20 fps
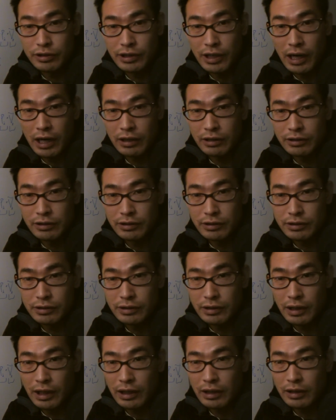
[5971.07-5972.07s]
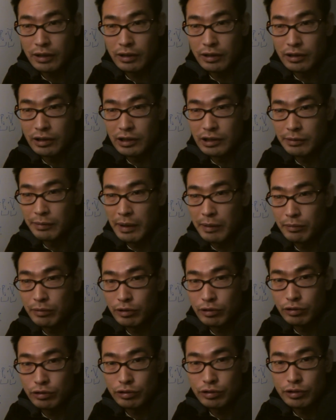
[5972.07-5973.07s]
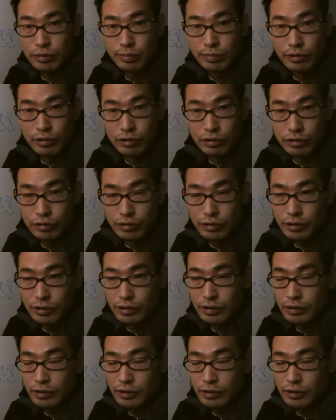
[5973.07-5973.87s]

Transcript: genres like rhythm and blues,